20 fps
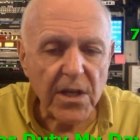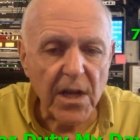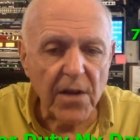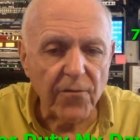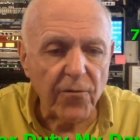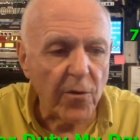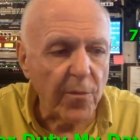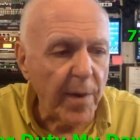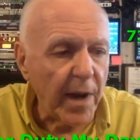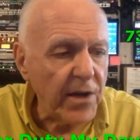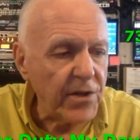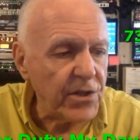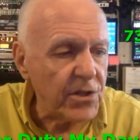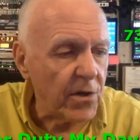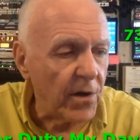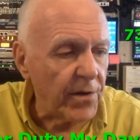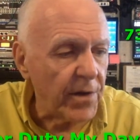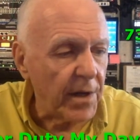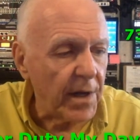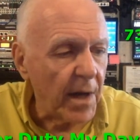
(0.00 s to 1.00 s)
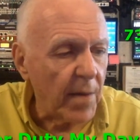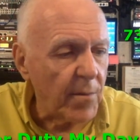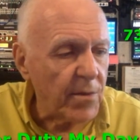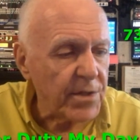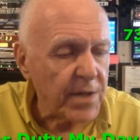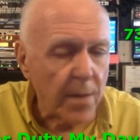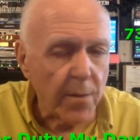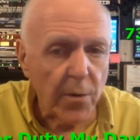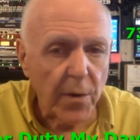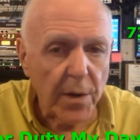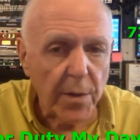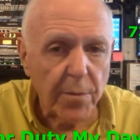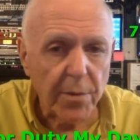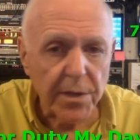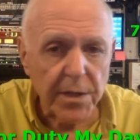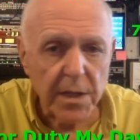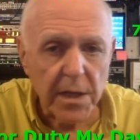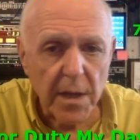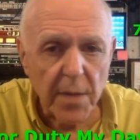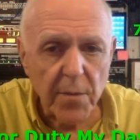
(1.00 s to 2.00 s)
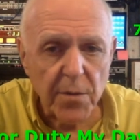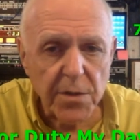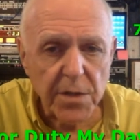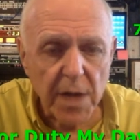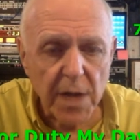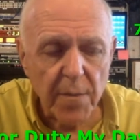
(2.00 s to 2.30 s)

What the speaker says: information on the numbers. I'm going to put the numbers